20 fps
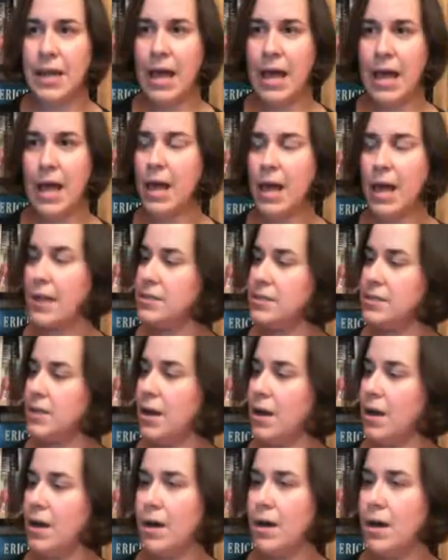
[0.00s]
and
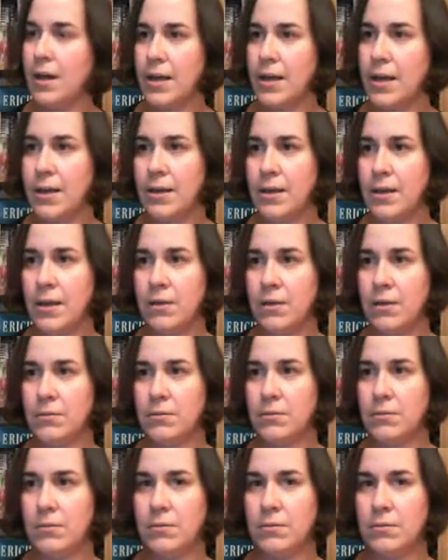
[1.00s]
let
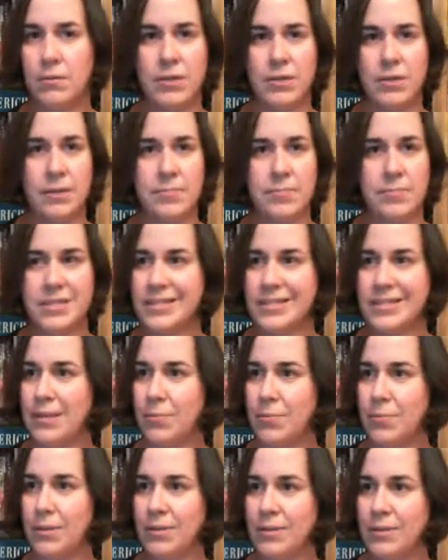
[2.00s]
me see
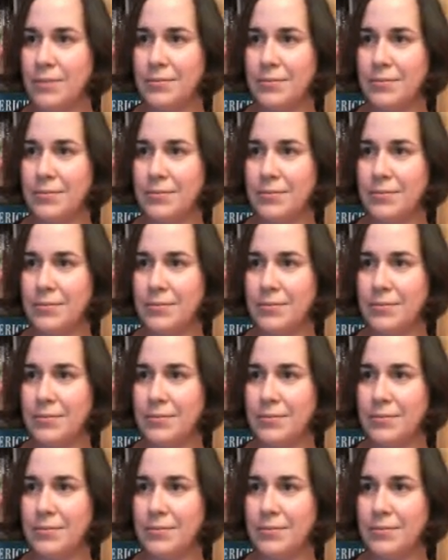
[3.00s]
whether...